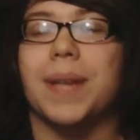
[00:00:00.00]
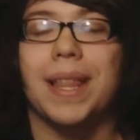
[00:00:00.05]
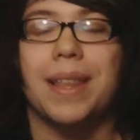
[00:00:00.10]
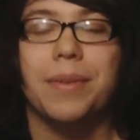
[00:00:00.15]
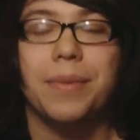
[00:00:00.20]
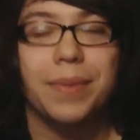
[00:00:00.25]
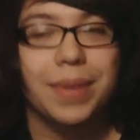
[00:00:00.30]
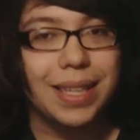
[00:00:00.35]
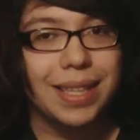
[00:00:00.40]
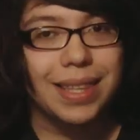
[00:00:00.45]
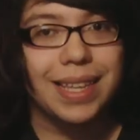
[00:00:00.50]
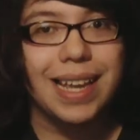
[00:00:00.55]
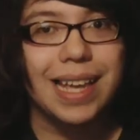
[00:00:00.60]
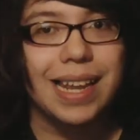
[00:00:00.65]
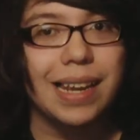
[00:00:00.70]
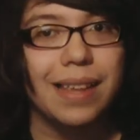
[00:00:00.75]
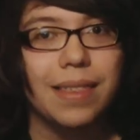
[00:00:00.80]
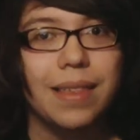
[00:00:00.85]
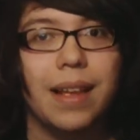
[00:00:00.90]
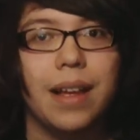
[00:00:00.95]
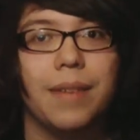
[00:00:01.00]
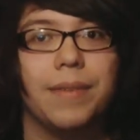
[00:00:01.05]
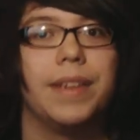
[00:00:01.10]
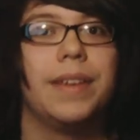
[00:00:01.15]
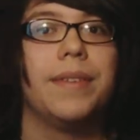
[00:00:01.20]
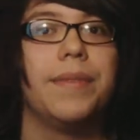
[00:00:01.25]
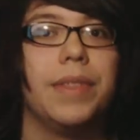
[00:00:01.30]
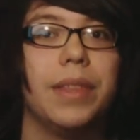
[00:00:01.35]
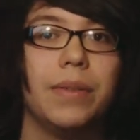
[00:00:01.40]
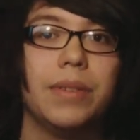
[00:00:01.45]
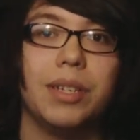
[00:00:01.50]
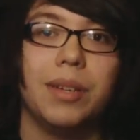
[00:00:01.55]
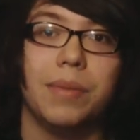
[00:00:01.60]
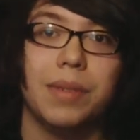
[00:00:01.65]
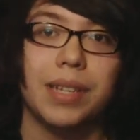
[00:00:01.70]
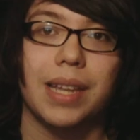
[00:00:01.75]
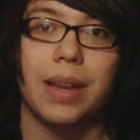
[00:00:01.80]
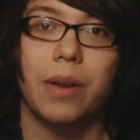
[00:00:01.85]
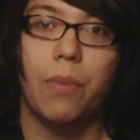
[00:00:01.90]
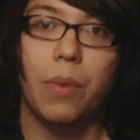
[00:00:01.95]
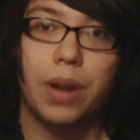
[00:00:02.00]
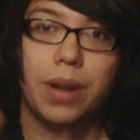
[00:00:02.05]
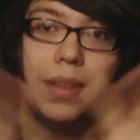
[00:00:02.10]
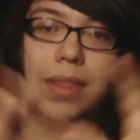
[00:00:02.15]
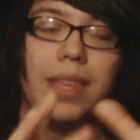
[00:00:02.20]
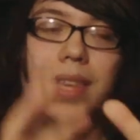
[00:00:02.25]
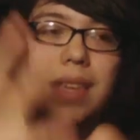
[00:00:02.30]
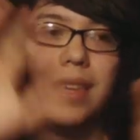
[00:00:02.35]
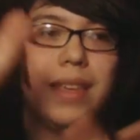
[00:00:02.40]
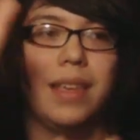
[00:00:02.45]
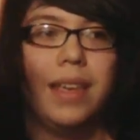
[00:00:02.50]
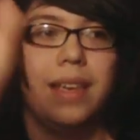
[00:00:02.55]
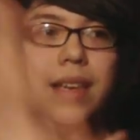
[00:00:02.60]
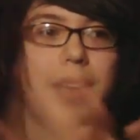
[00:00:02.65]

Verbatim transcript: I didn't really think anything of it, even though she was like one of the